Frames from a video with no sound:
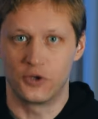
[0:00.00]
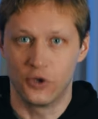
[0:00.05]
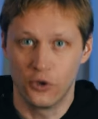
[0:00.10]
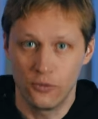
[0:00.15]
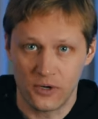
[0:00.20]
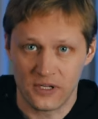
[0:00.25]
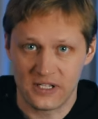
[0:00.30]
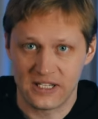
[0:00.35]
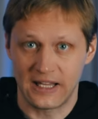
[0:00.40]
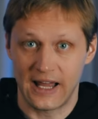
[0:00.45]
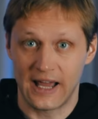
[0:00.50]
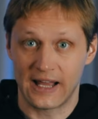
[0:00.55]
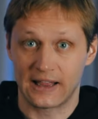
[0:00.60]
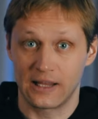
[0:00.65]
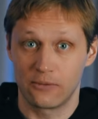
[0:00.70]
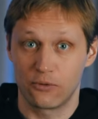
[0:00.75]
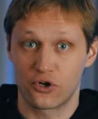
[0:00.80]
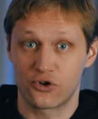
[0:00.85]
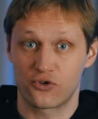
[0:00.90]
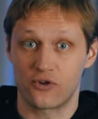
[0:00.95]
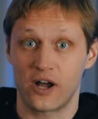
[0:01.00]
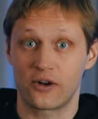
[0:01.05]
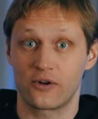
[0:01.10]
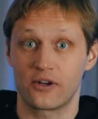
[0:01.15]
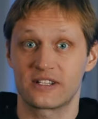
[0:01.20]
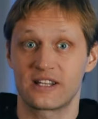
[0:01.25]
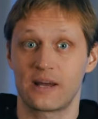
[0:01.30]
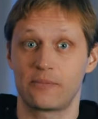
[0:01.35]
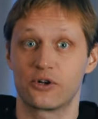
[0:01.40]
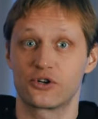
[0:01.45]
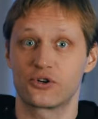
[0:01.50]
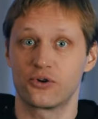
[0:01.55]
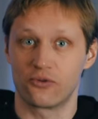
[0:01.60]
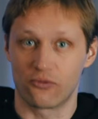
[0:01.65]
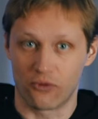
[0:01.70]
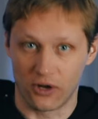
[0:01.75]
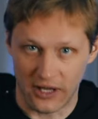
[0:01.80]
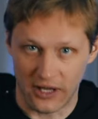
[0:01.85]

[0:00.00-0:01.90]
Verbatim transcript: You most likely would try to establish good